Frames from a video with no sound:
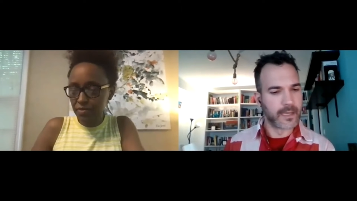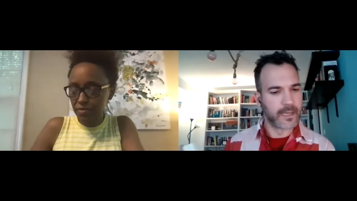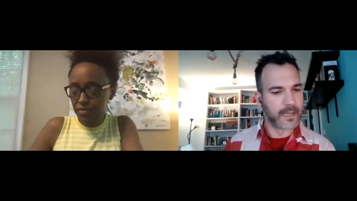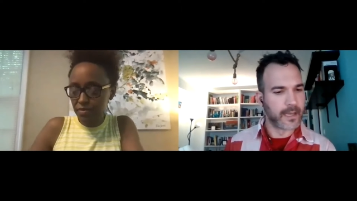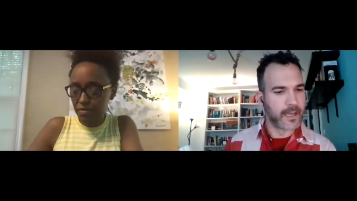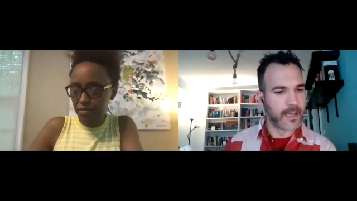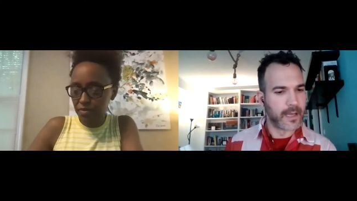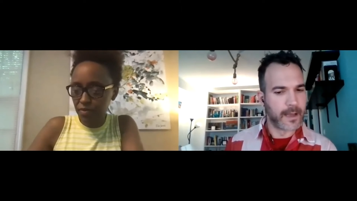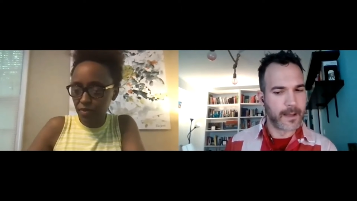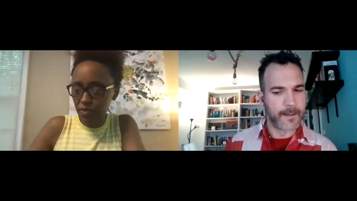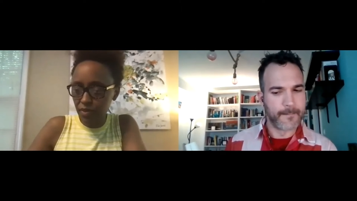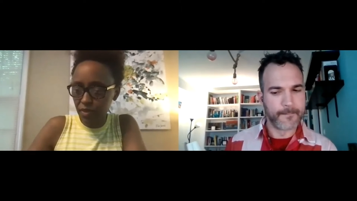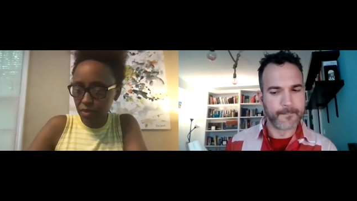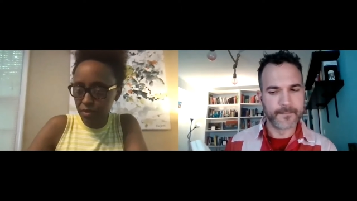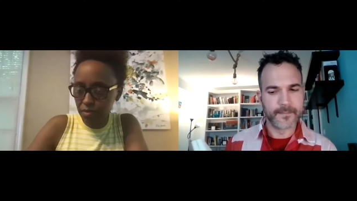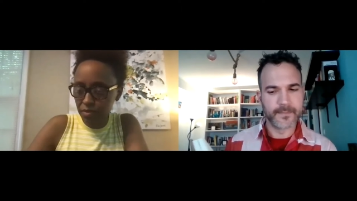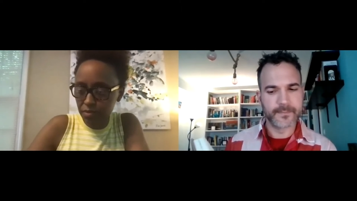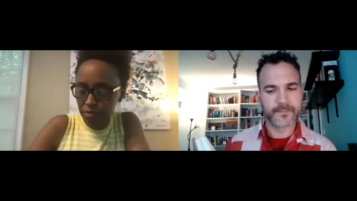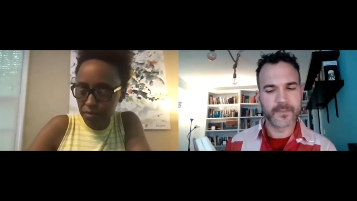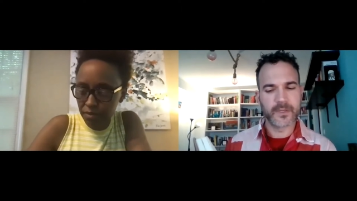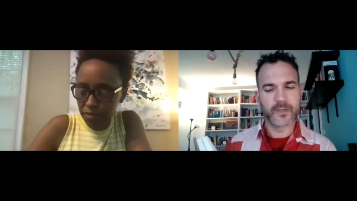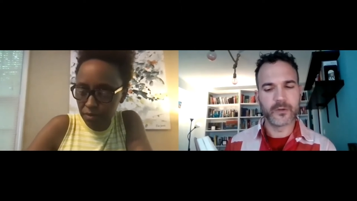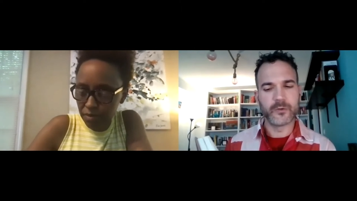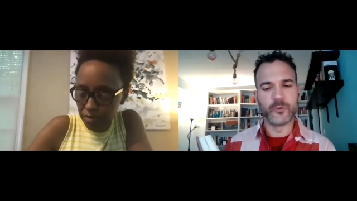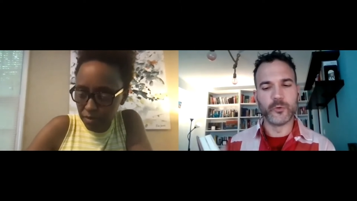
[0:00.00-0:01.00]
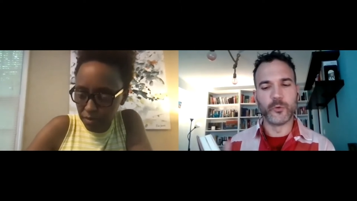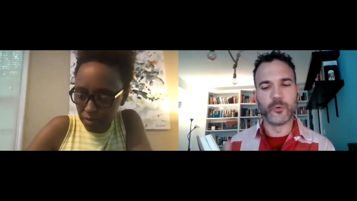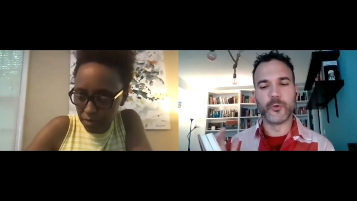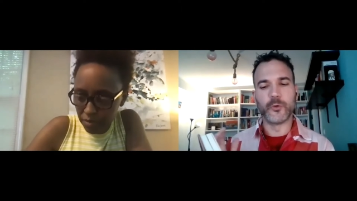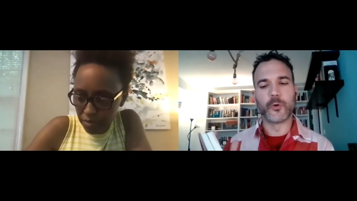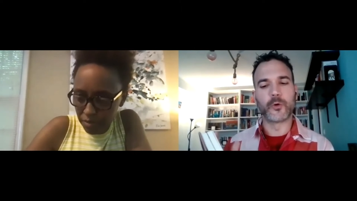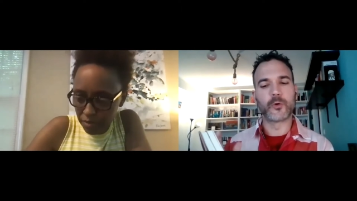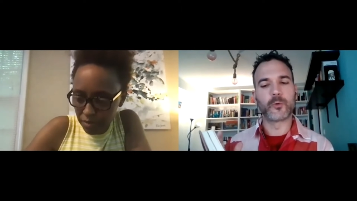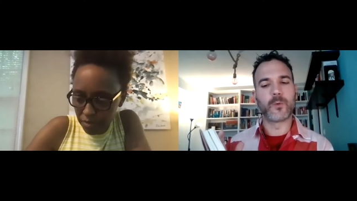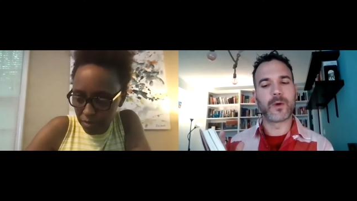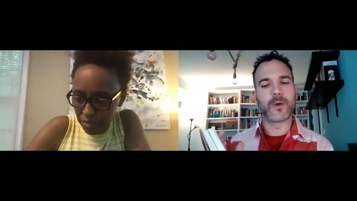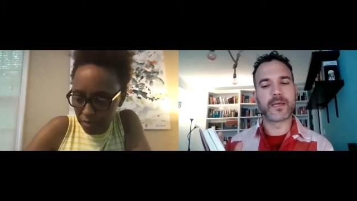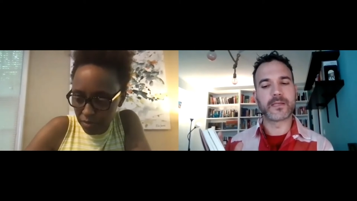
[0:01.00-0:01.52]
Speaker 1: Um, New
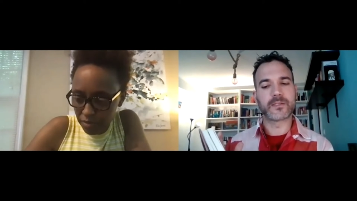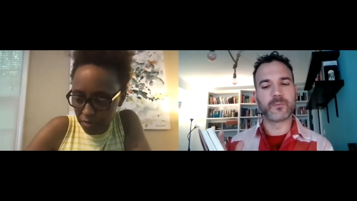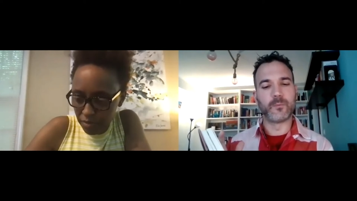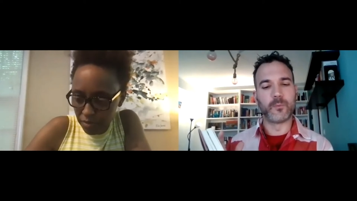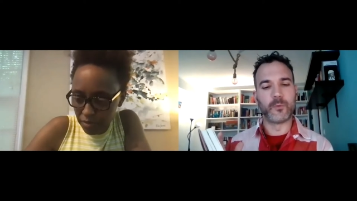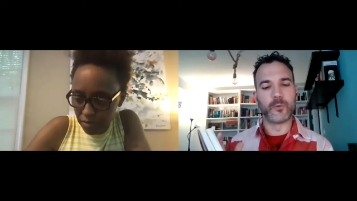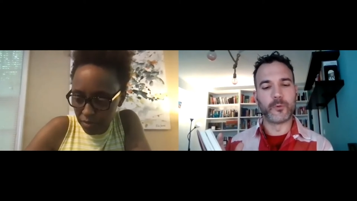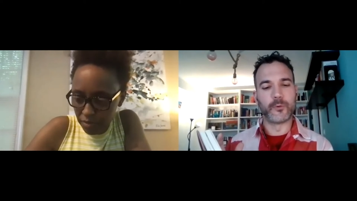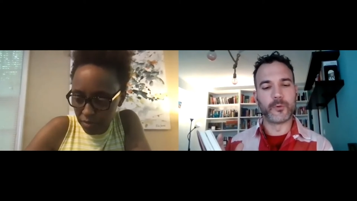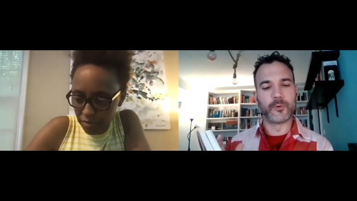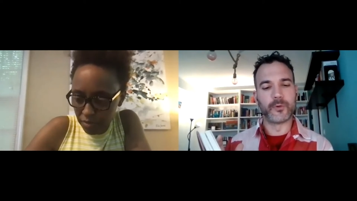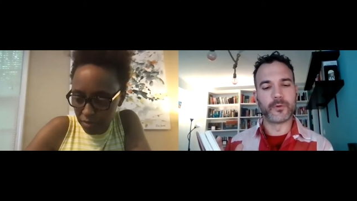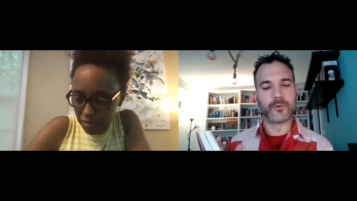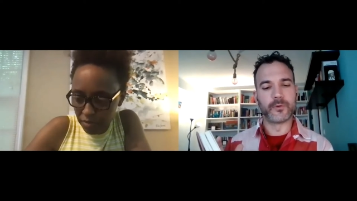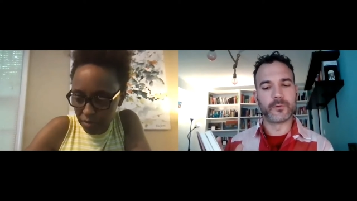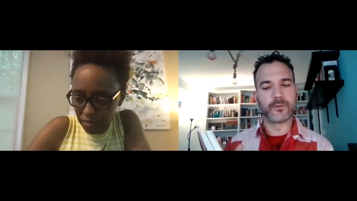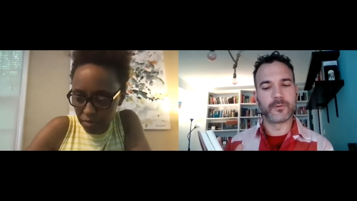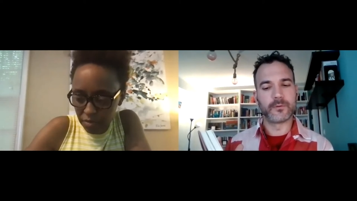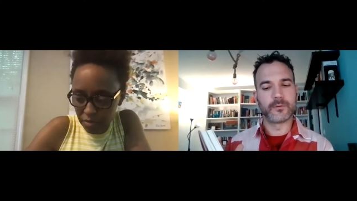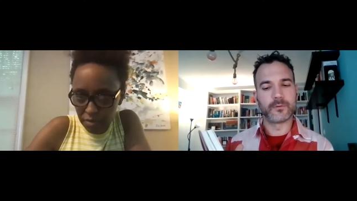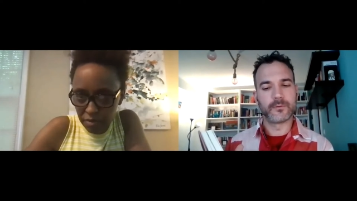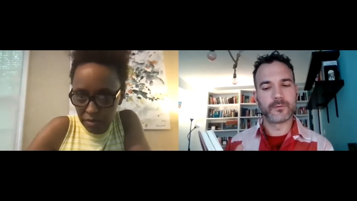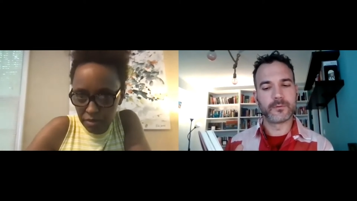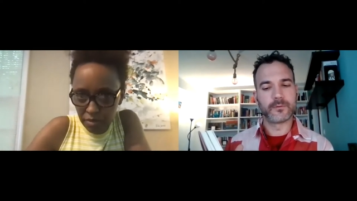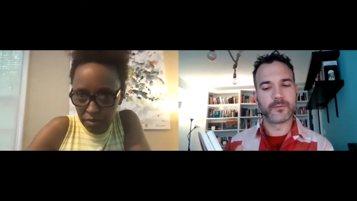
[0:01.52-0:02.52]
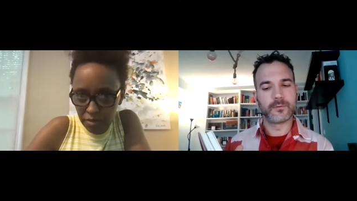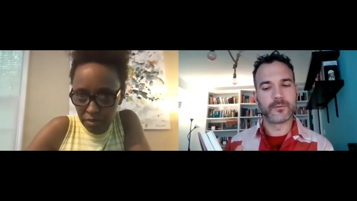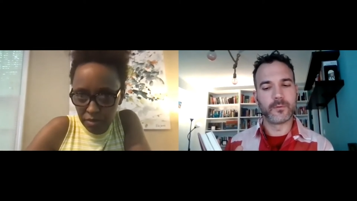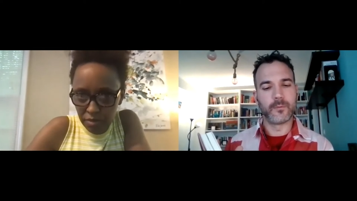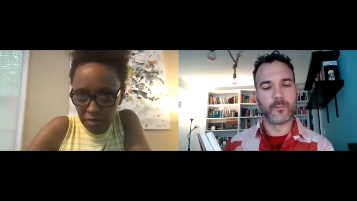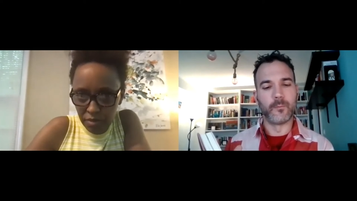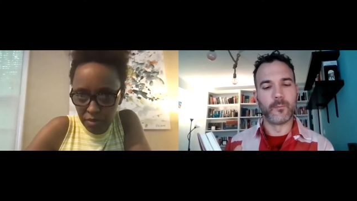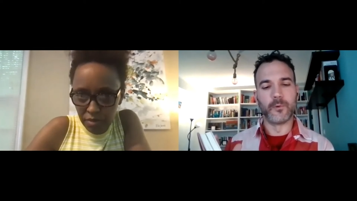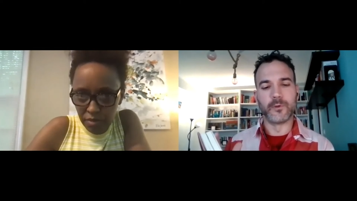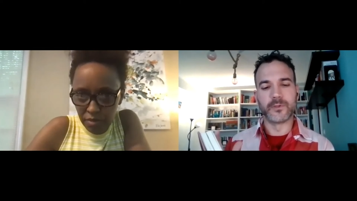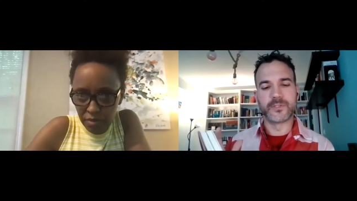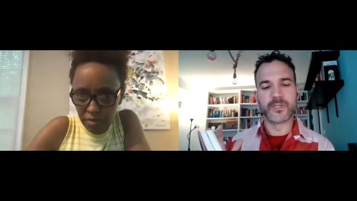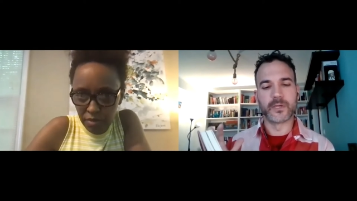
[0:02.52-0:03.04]
York was more
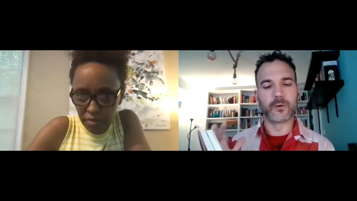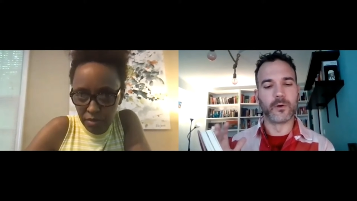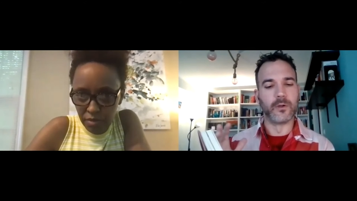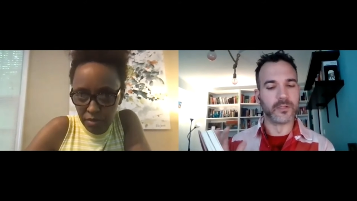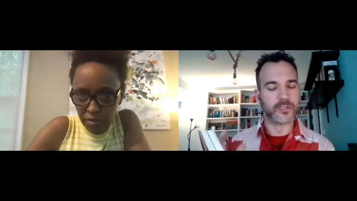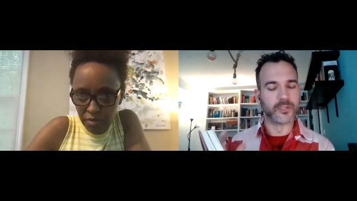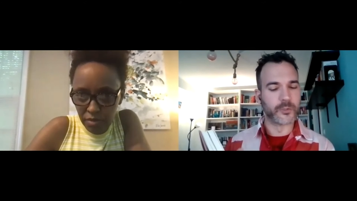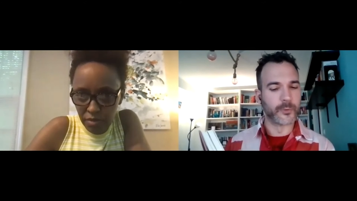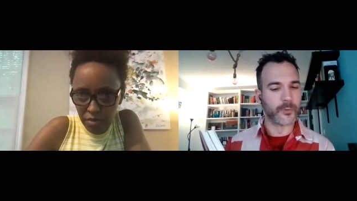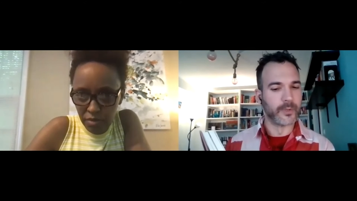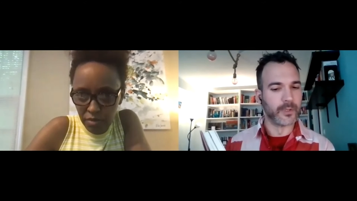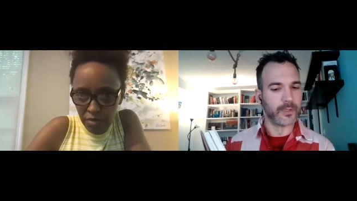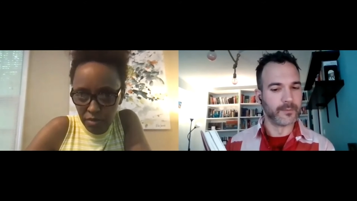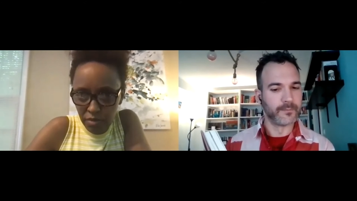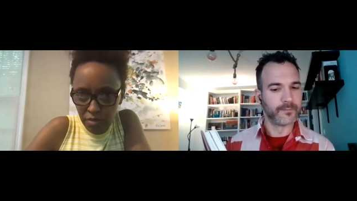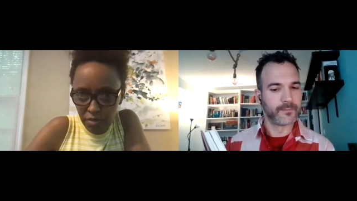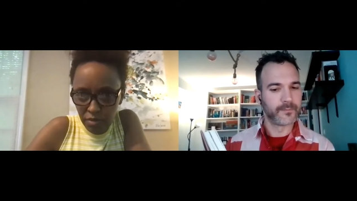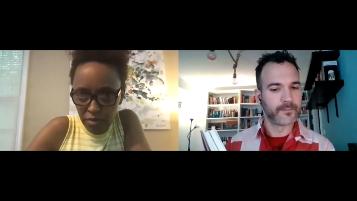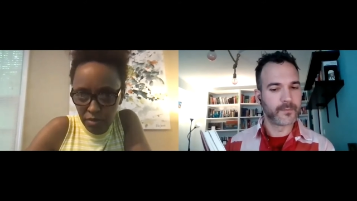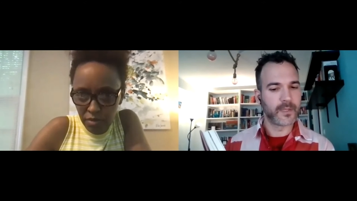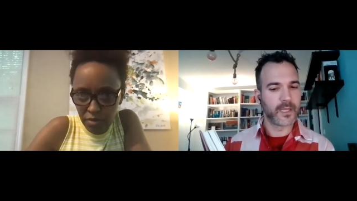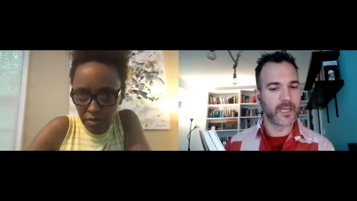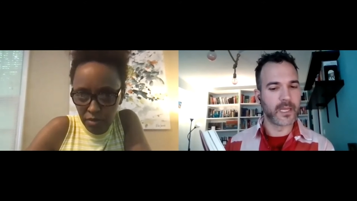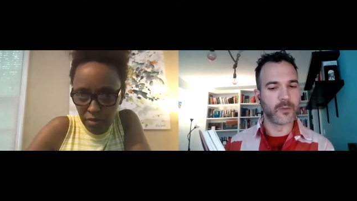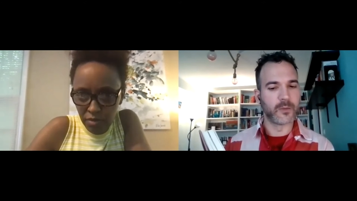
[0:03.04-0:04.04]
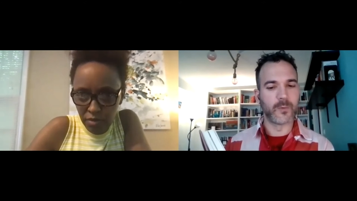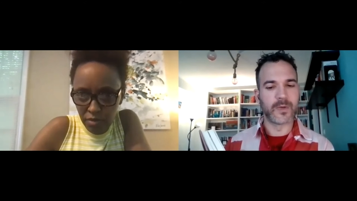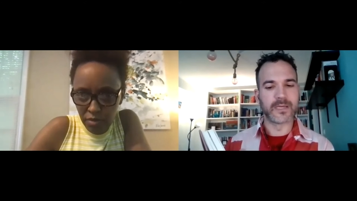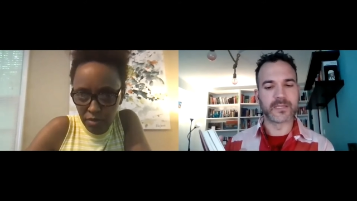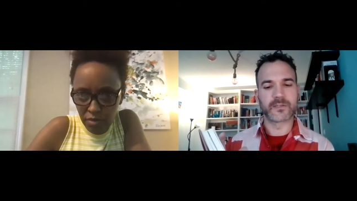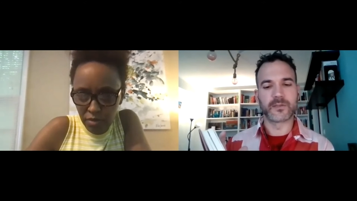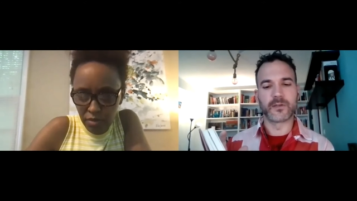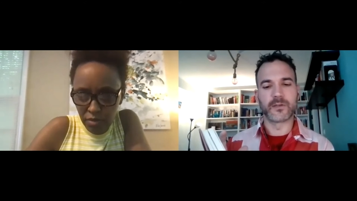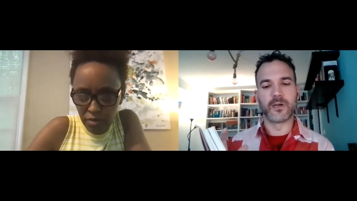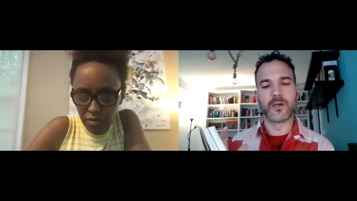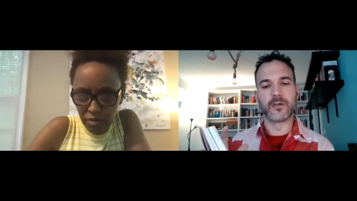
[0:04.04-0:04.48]
multicultural. It was